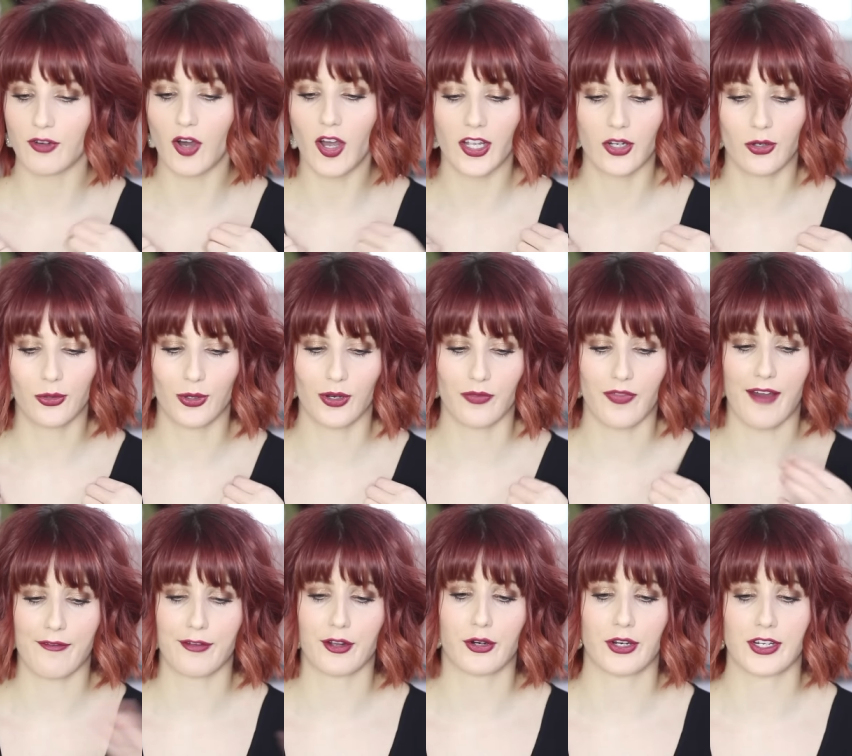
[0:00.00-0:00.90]
if I got all of
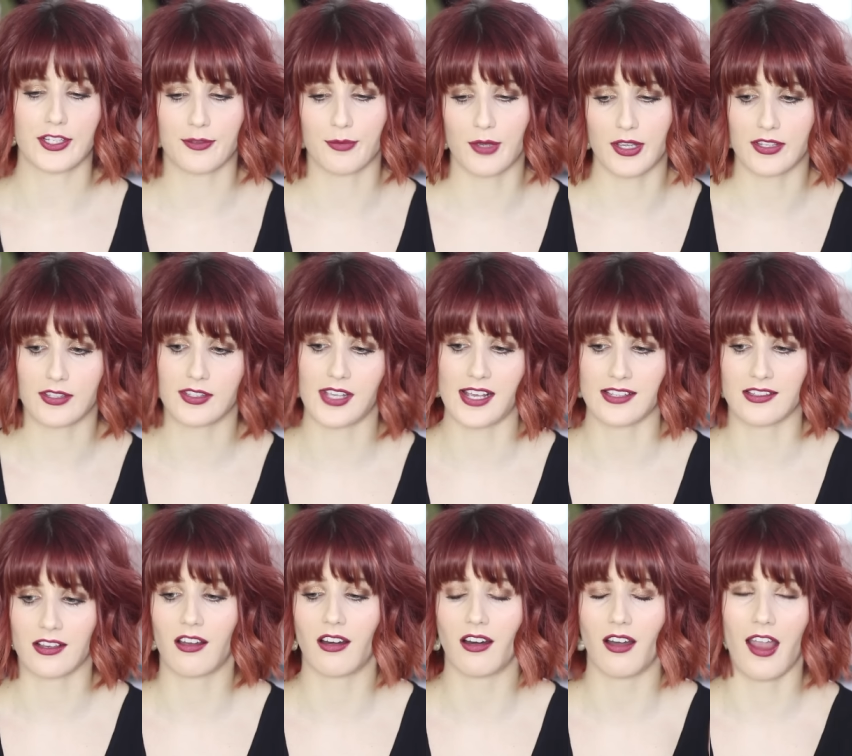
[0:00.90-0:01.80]
that for Christmas
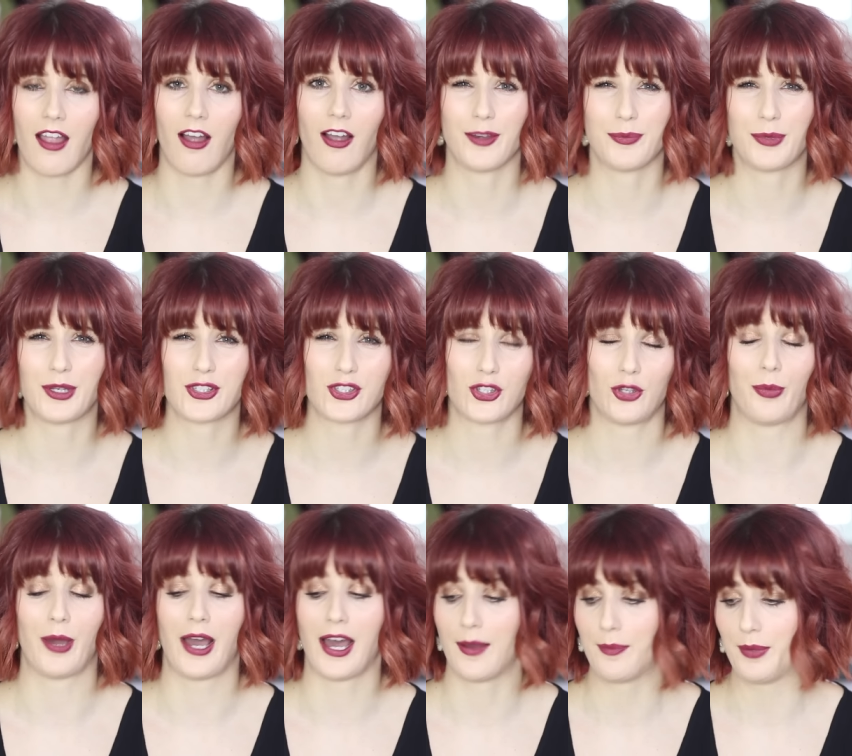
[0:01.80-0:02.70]
as a guy, I'd be
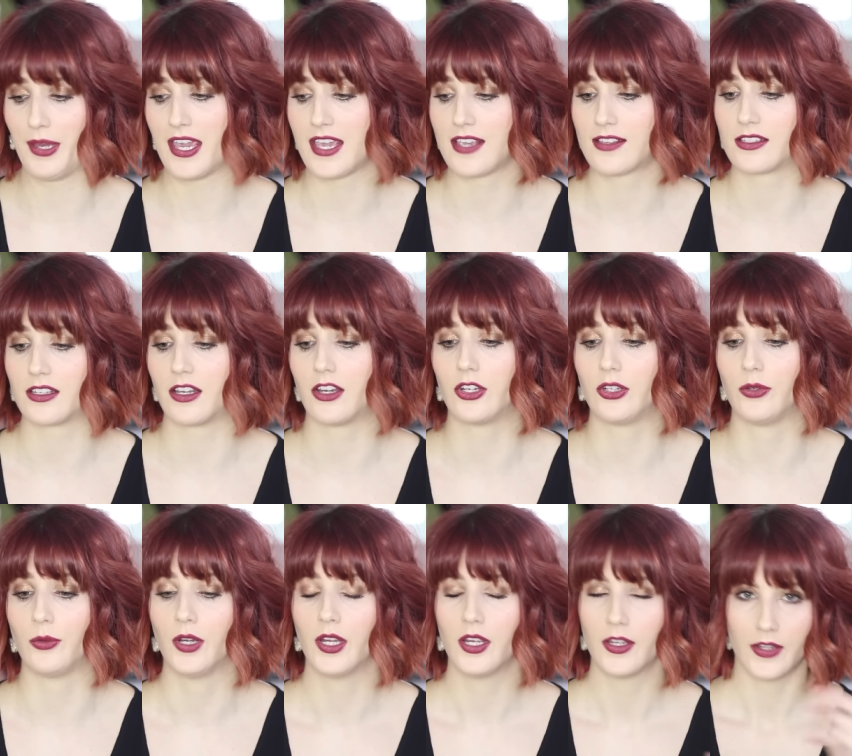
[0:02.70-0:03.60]
super happy.
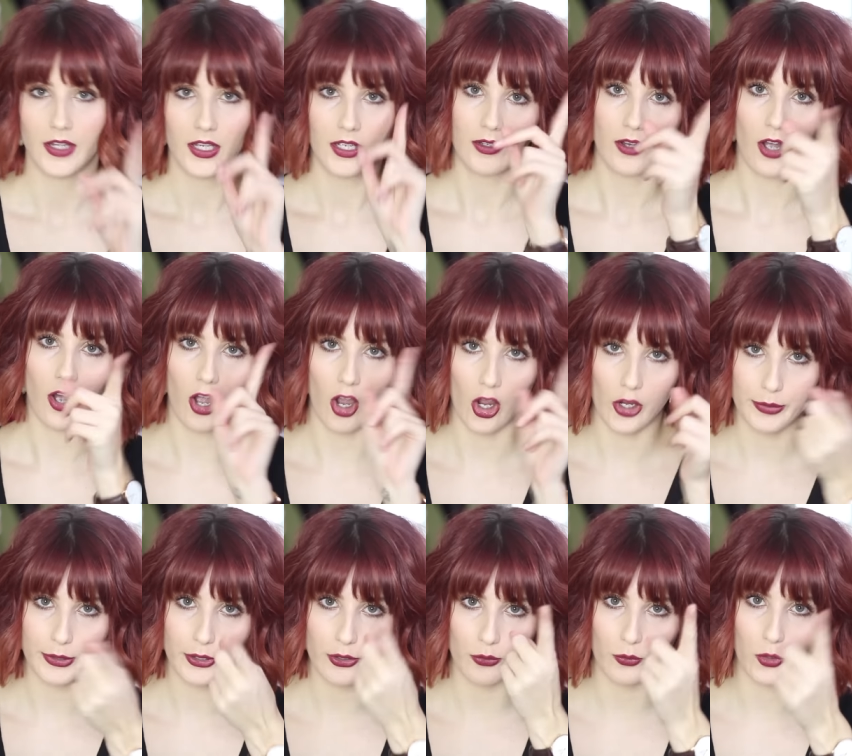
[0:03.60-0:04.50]
So I
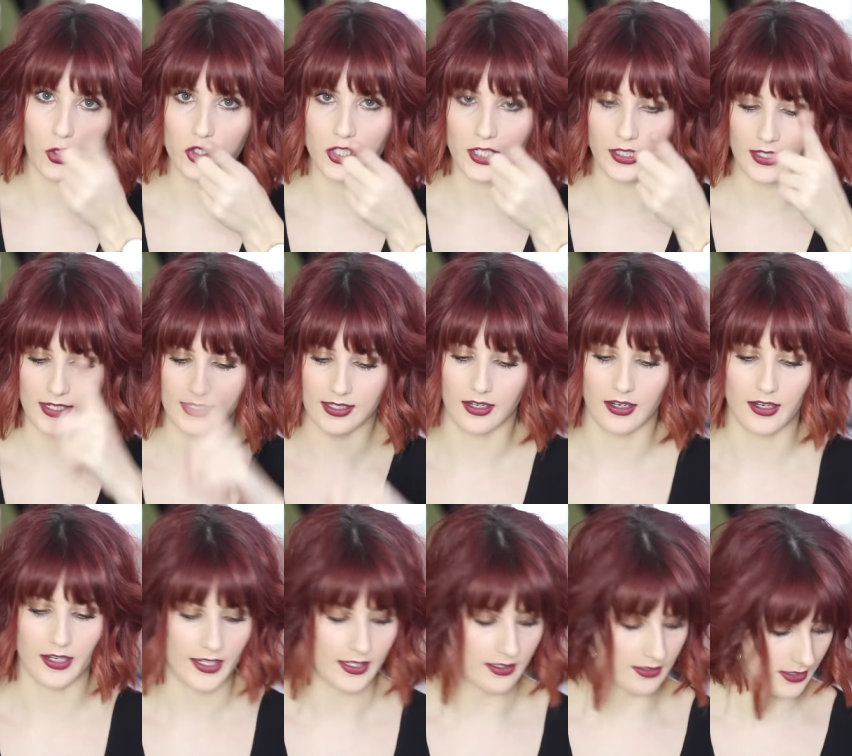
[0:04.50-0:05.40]
hope you're not watching this,
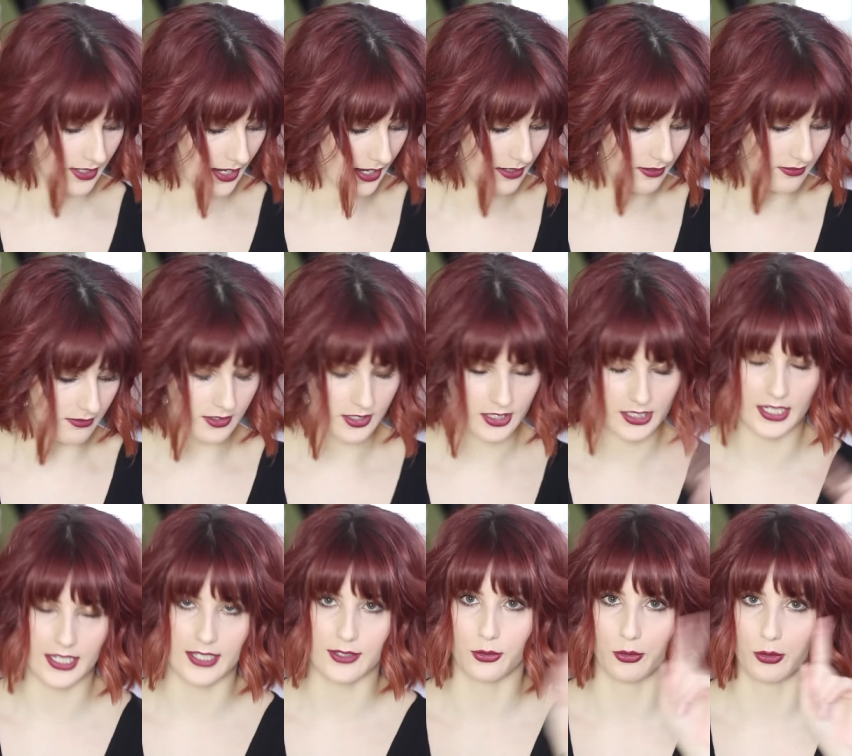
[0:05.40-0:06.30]
guys, and
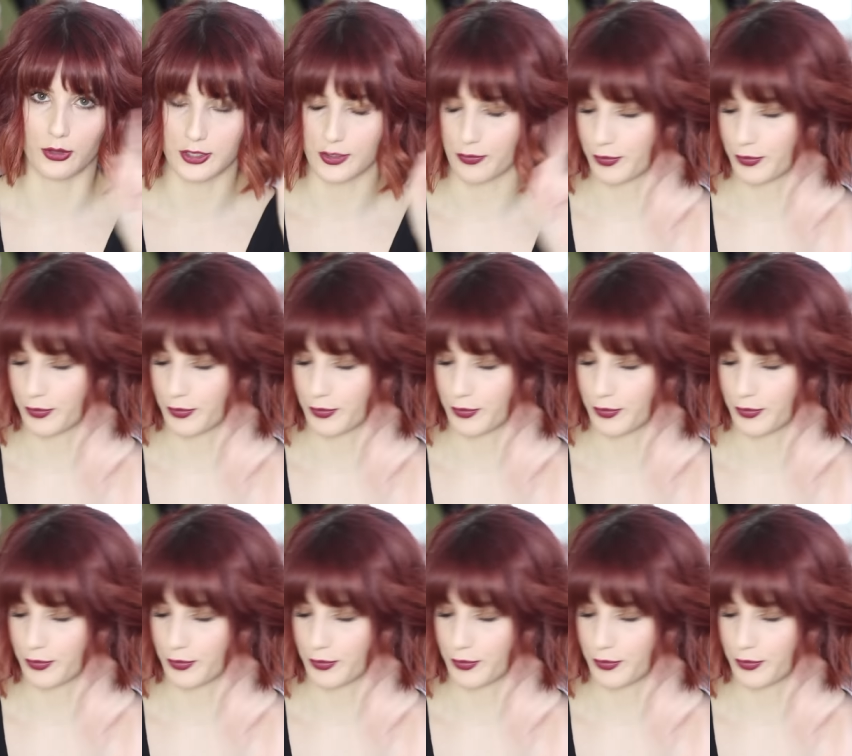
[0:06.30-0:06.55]
it's all a